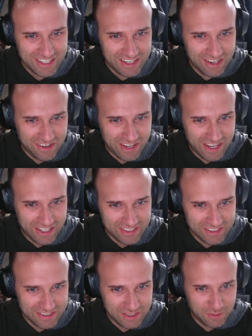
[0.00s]
Okay,
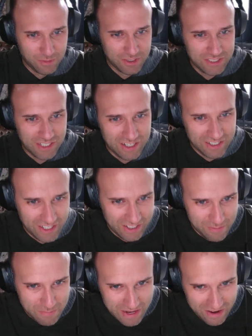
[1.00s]
so we're talking
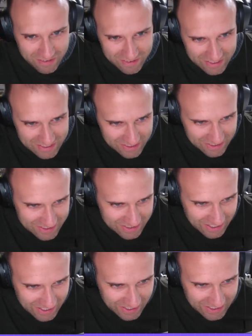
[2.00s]
about, this looks
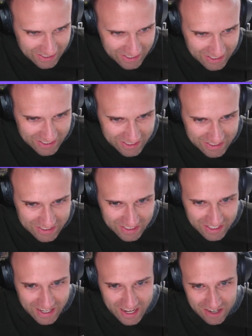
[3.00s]
like a
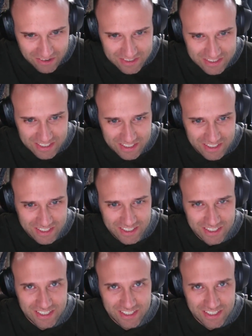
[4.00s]
house here.